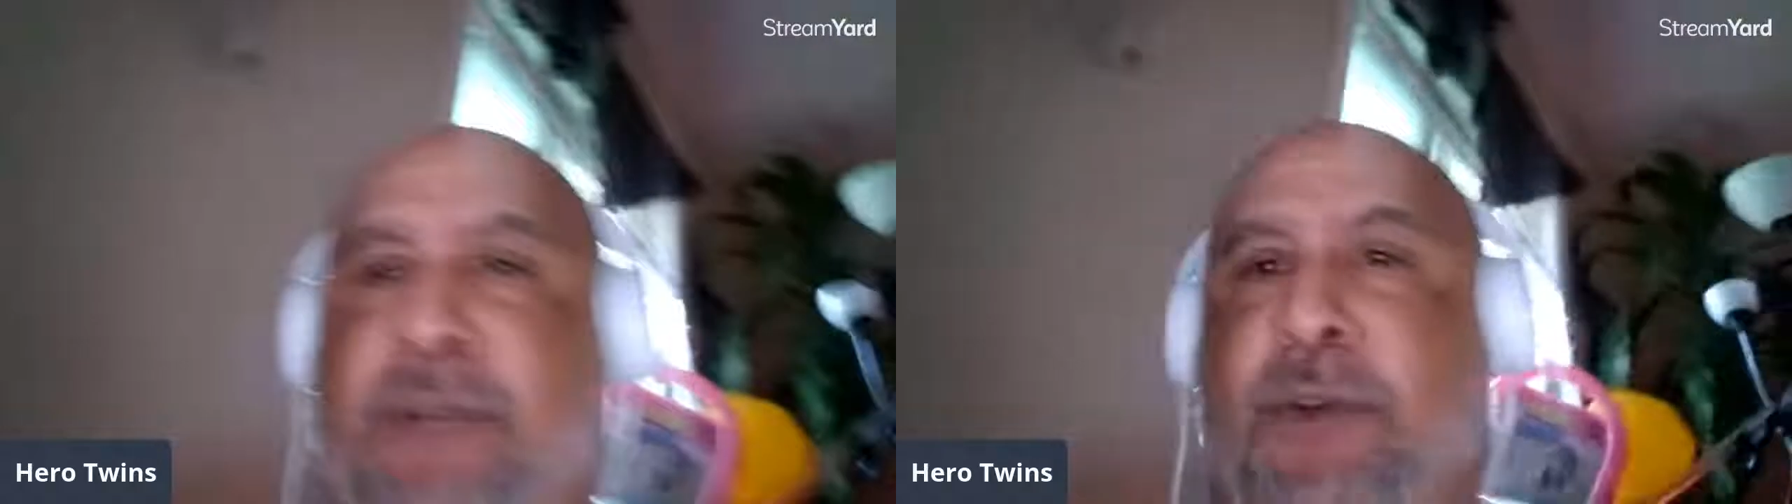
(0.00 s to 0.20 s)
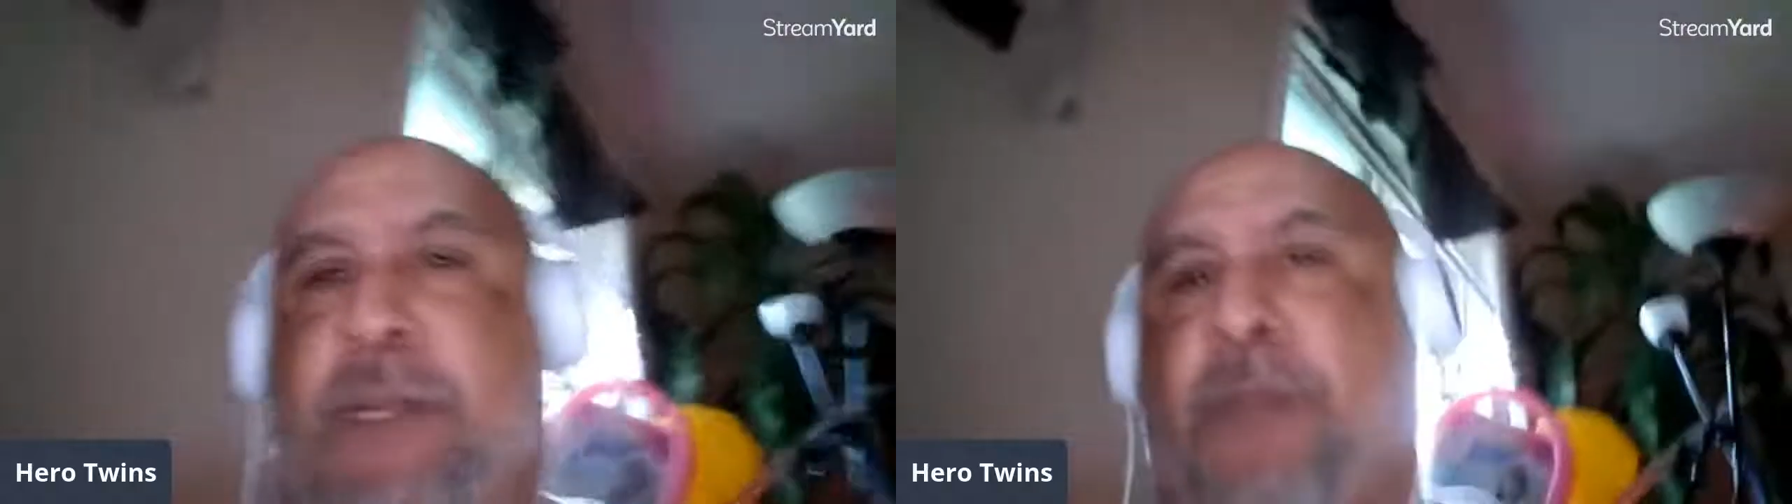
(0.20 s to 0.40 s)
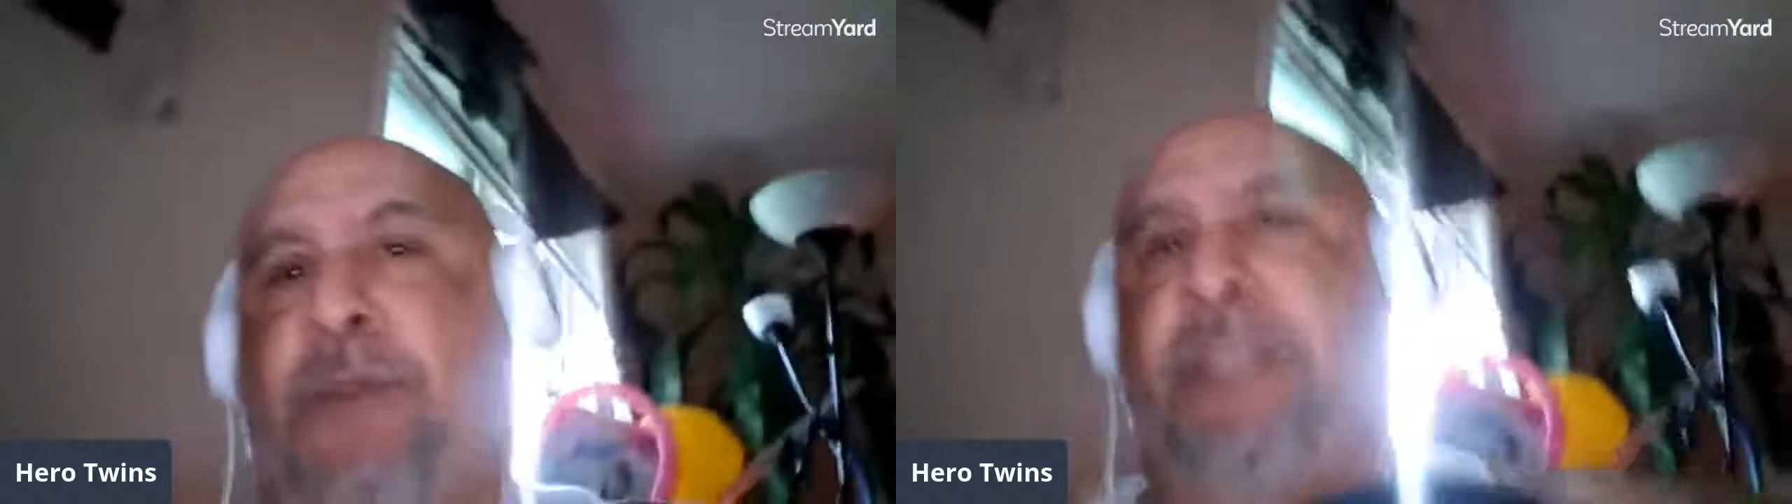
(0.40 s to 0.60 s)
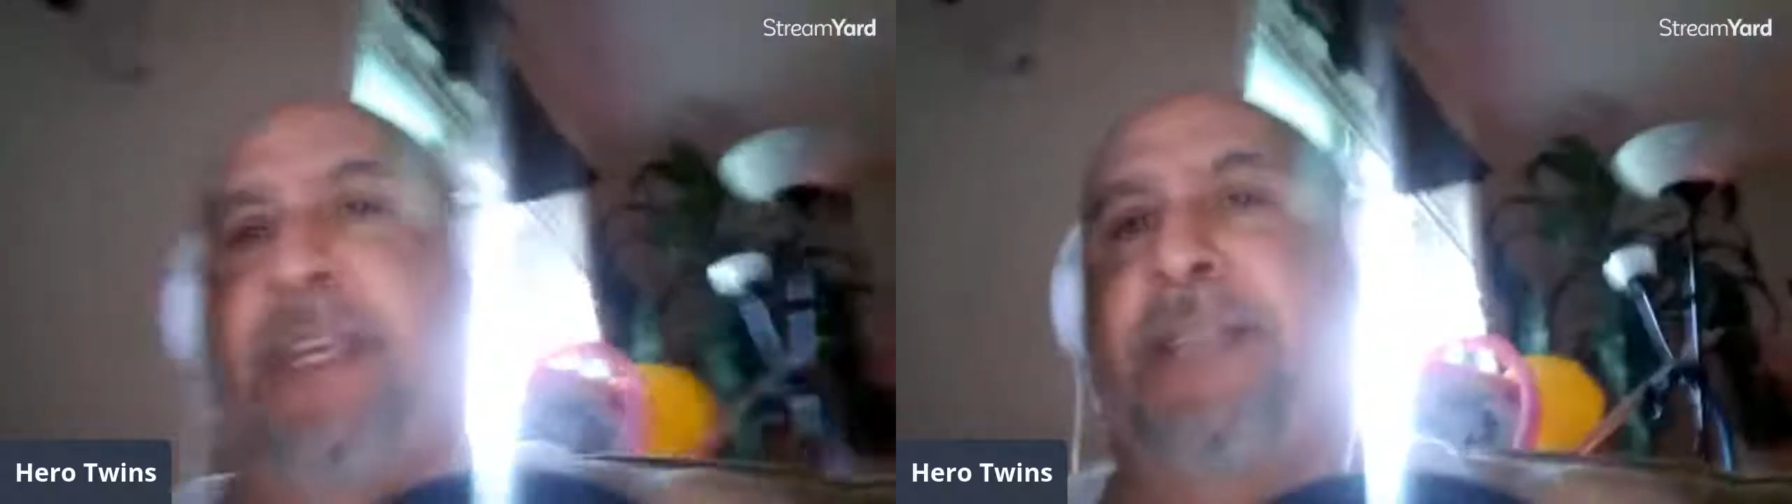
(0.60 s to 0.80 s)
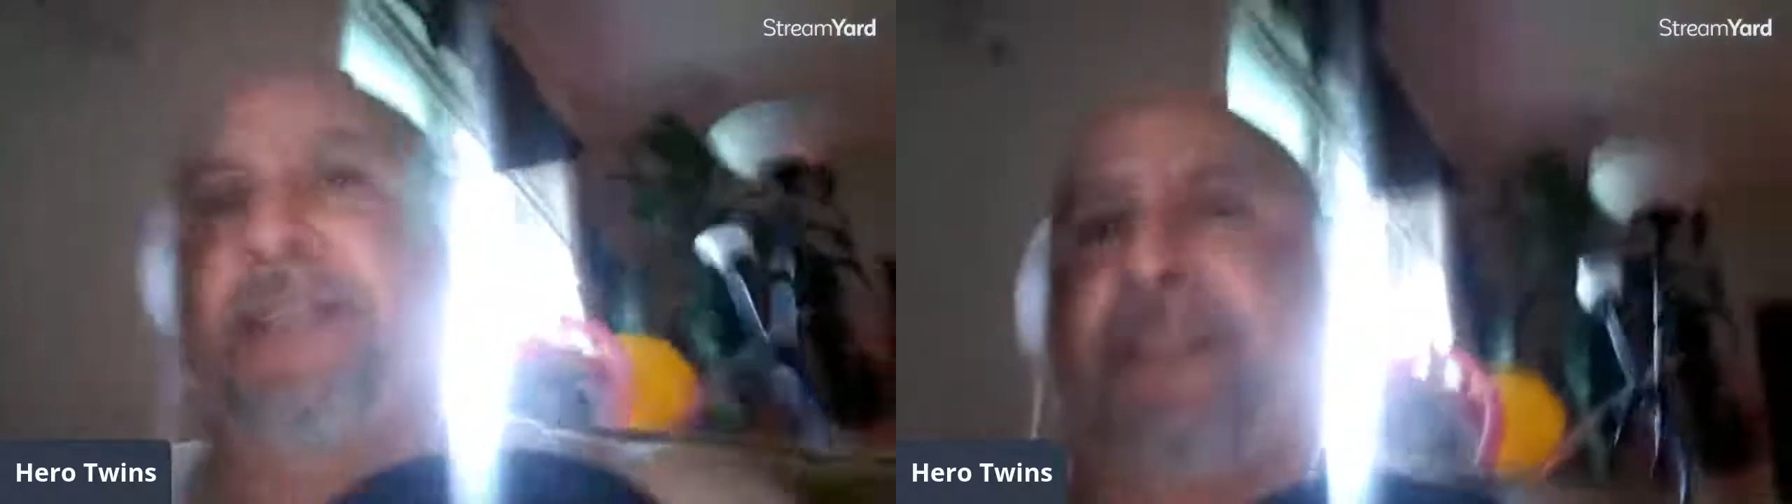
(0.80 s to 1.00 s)
do another
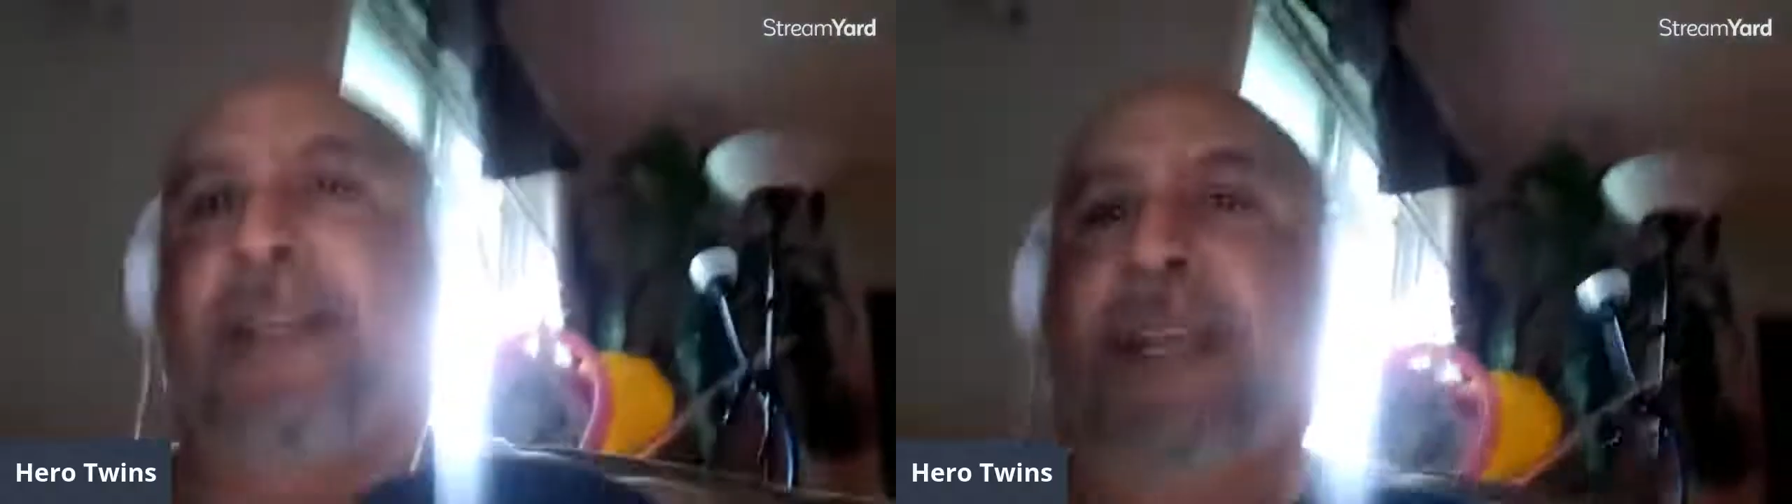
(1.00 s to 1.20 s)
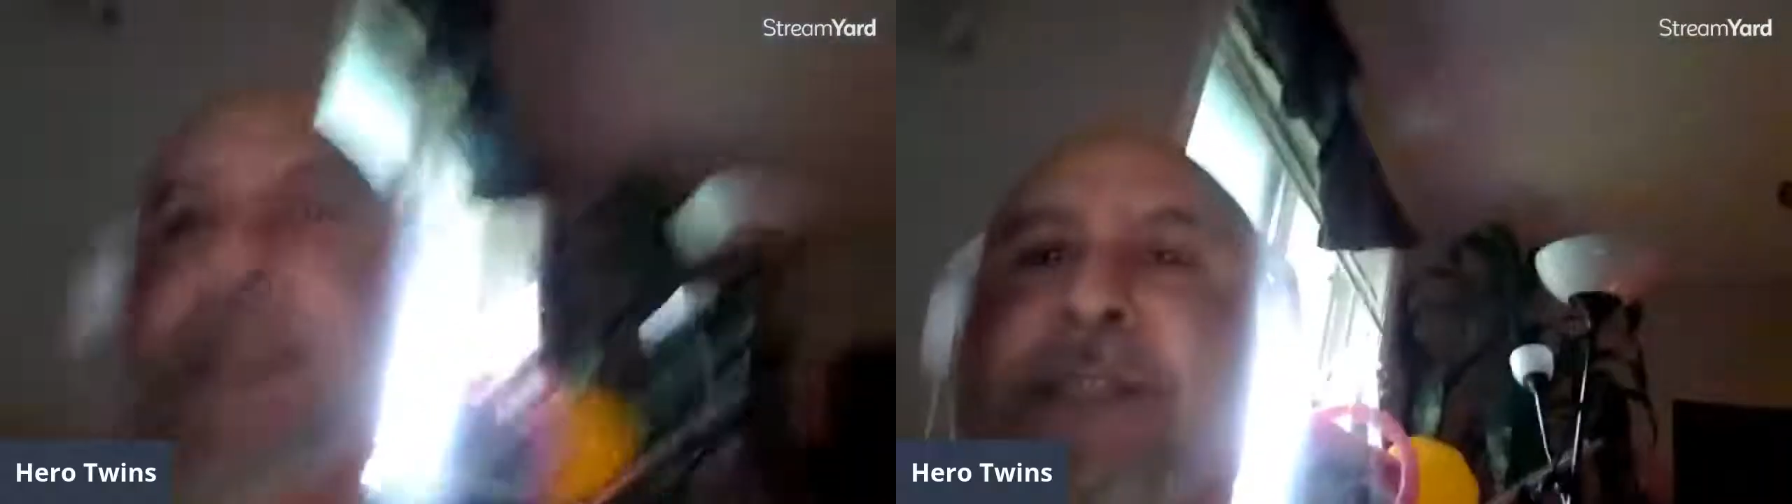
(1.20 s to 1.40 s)
test.